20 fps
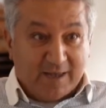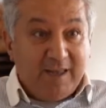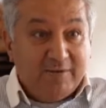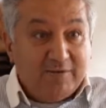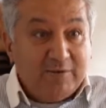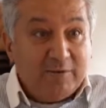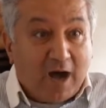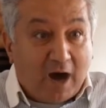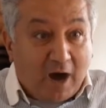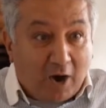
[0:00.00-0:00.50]

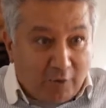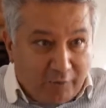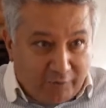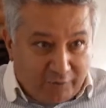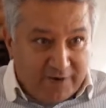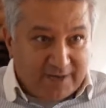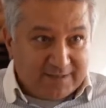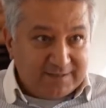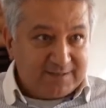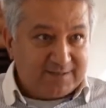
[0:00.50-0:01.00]
even our
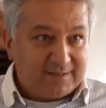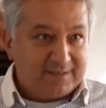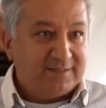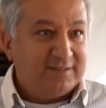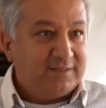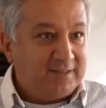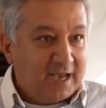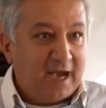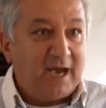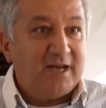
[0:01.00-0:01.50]
friends,
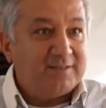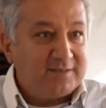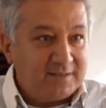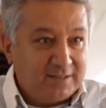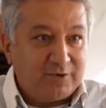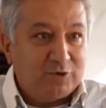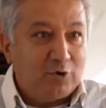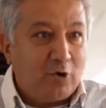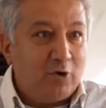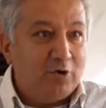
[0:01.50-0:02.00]
cats
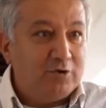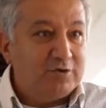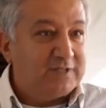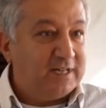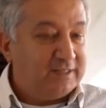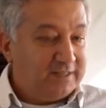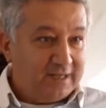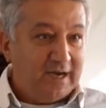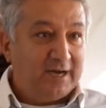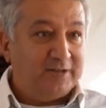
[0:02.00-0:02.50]
and dogs
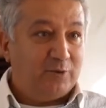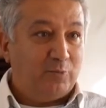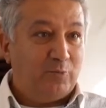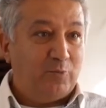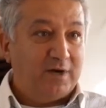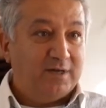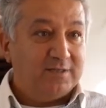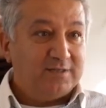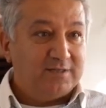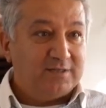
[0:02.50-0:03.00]
and other
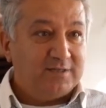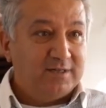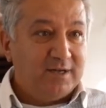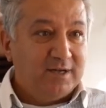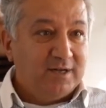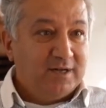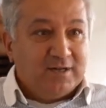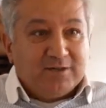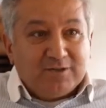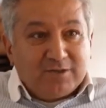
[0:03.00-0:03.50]
ones,
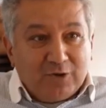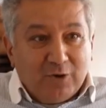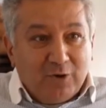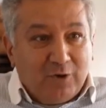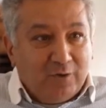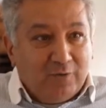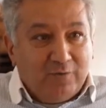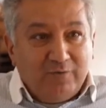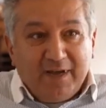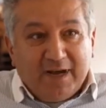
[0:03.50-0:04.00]

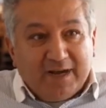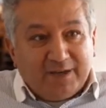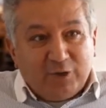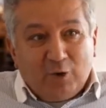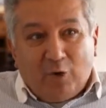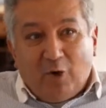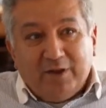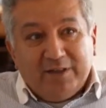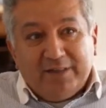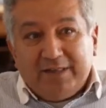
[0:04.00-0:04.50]
so we are
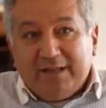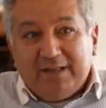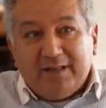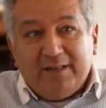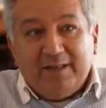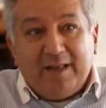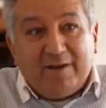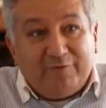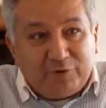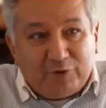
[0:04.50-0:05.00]
the only
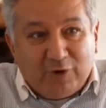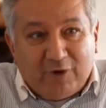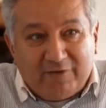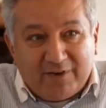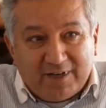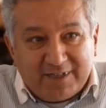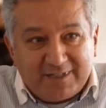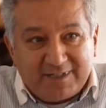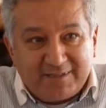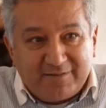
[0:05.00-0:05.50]

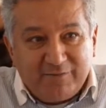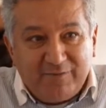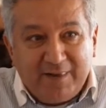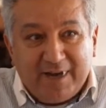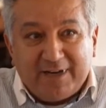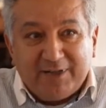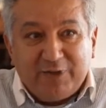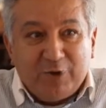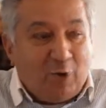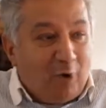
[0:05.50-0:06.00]
leftovers. We
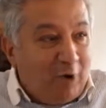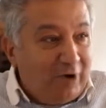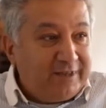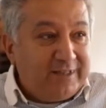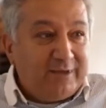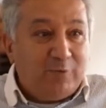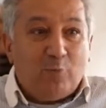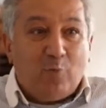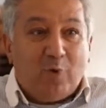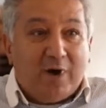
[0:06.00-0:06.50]
are the
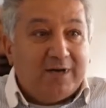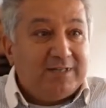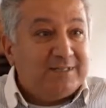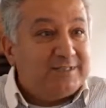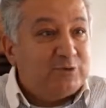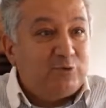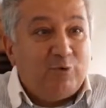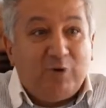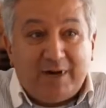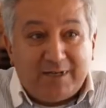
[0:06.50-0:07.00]
only
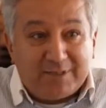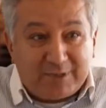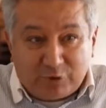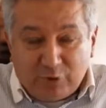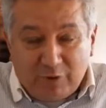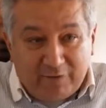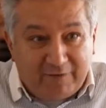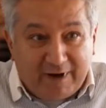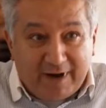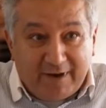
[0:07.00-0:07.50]
ones who are
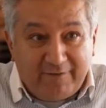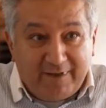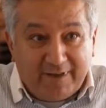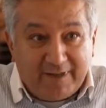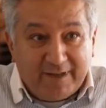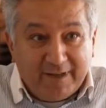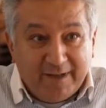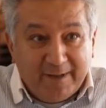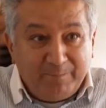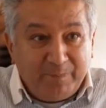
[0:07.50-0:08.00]

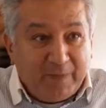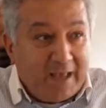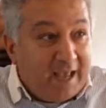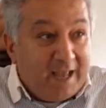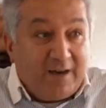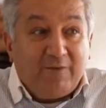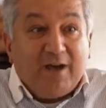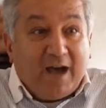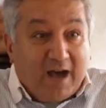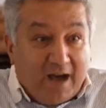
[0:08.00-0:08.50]
surviving.
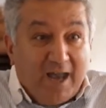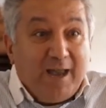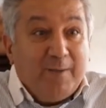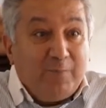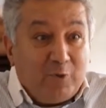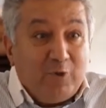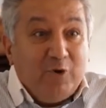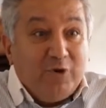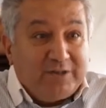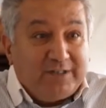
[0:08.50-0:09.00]
And I
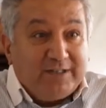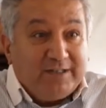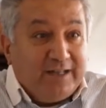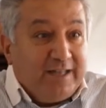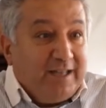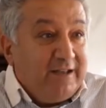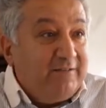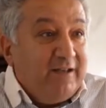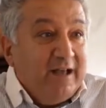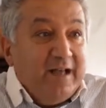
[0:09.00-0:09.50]
am going to
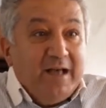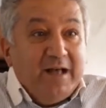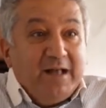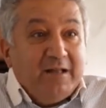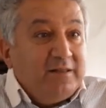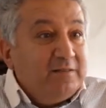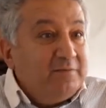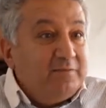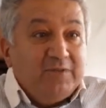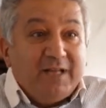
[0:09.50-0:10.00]
live
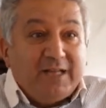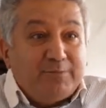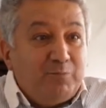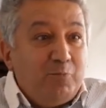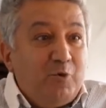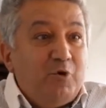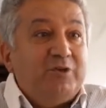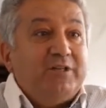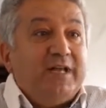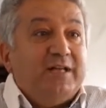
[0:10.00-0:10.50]
not
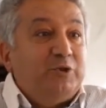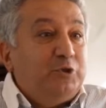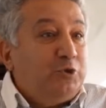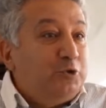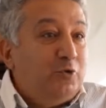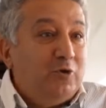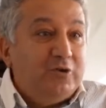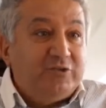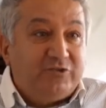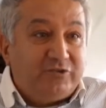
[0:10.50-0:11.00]
more than
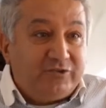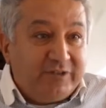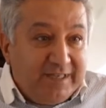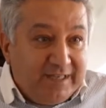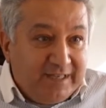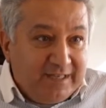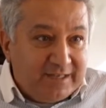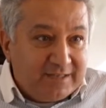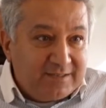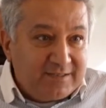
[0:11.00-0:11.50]
two or three
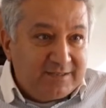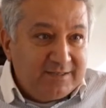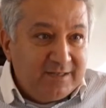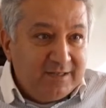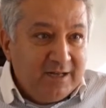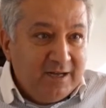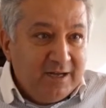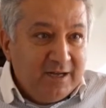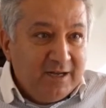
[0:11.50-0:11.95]
years.